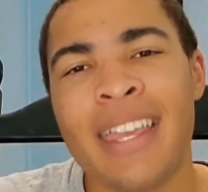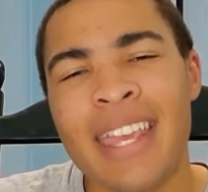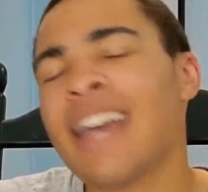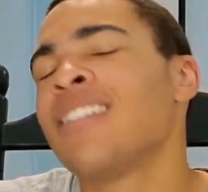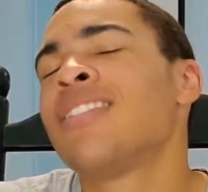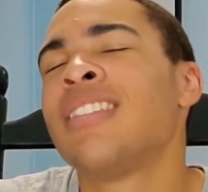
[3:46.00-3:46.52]

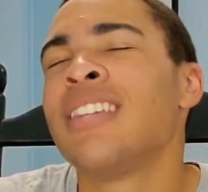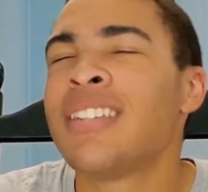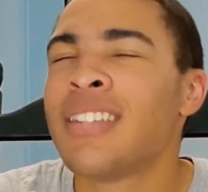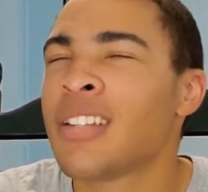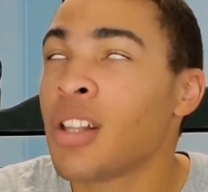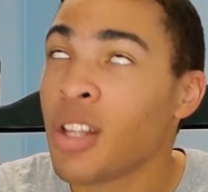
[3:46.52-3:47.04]
Yes, this
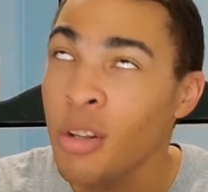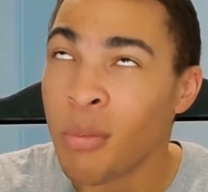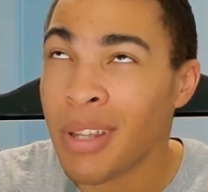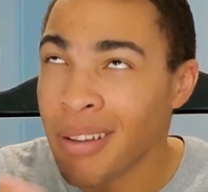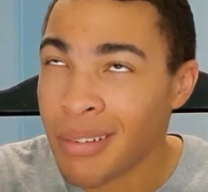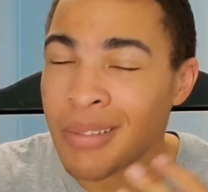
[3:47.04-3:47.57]
is a little
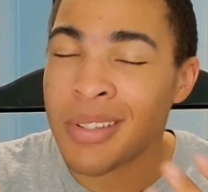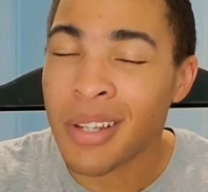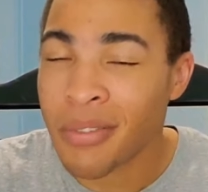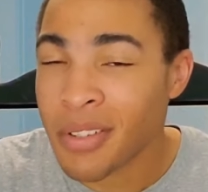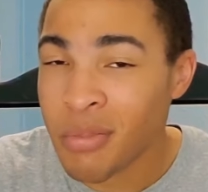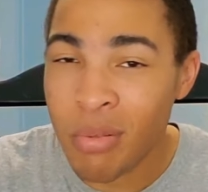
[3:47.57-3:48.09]
bit
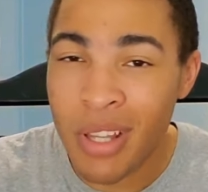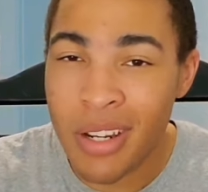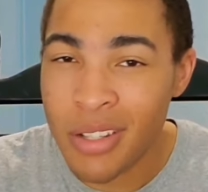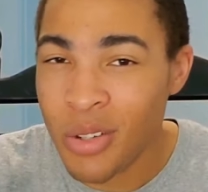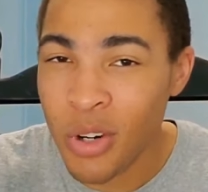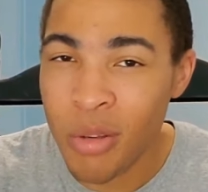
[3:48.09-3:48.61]

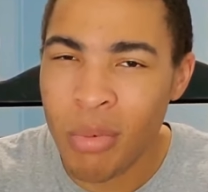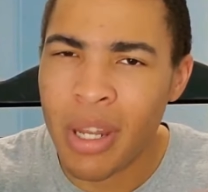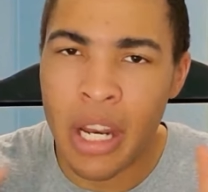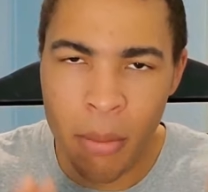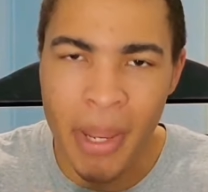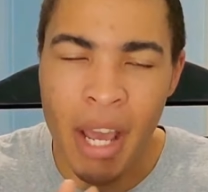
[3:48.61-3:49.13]
self-explanatory,
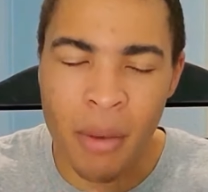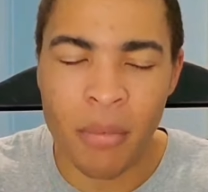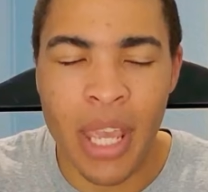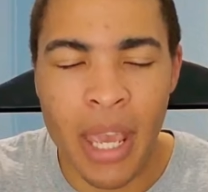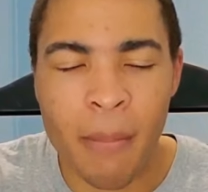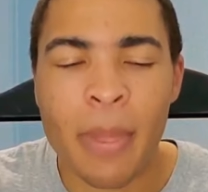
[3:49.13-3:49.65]
but hear me out,
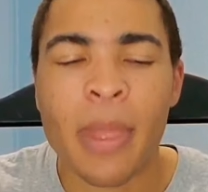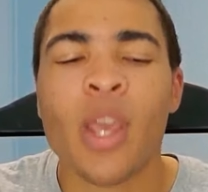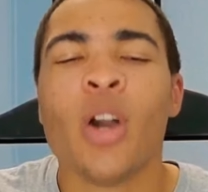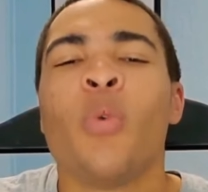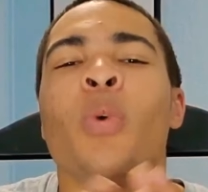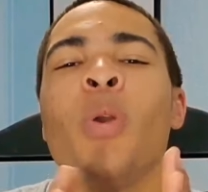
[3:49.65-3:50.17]
okay?
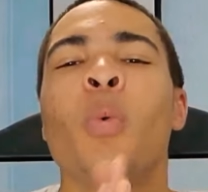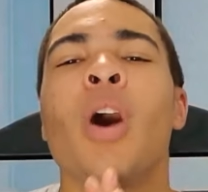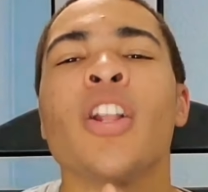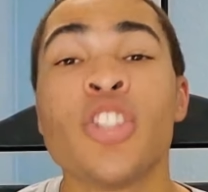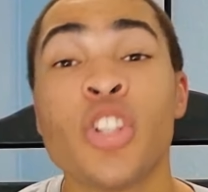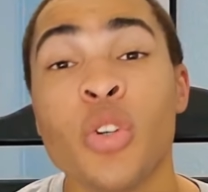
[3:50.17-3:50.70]
We
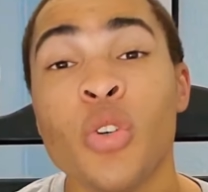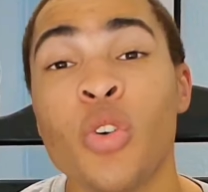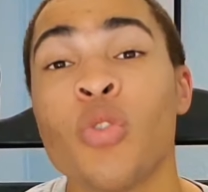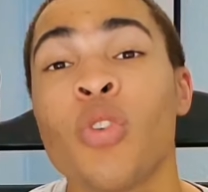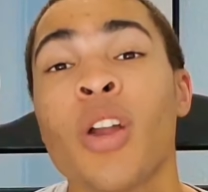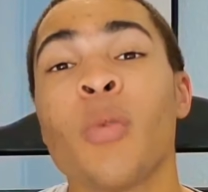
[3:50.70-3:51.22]
want to
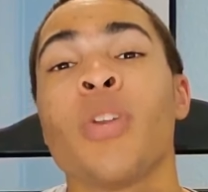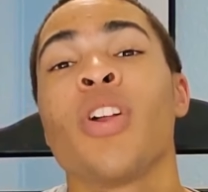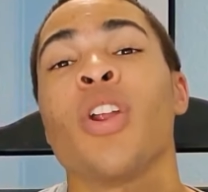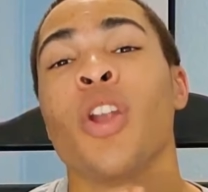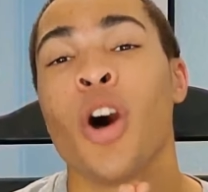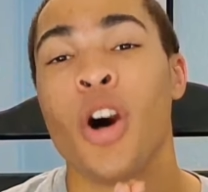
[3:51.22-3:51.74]
run with
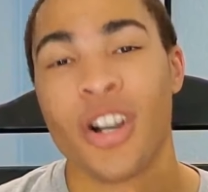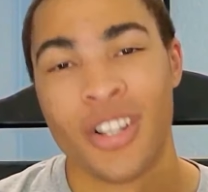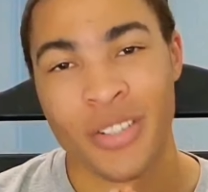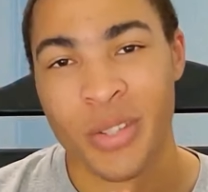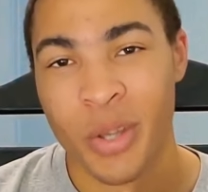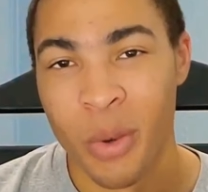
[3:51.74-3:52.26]
our
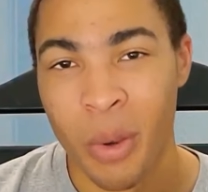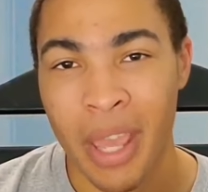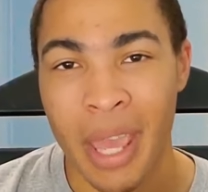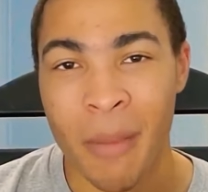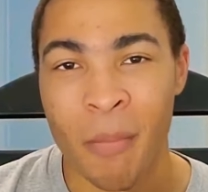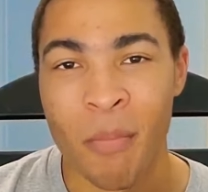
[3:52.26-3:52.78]
dogs,
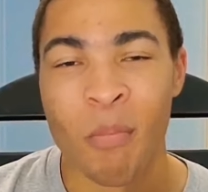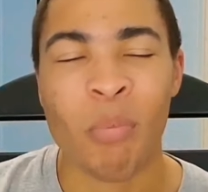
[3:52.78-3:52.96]
okay?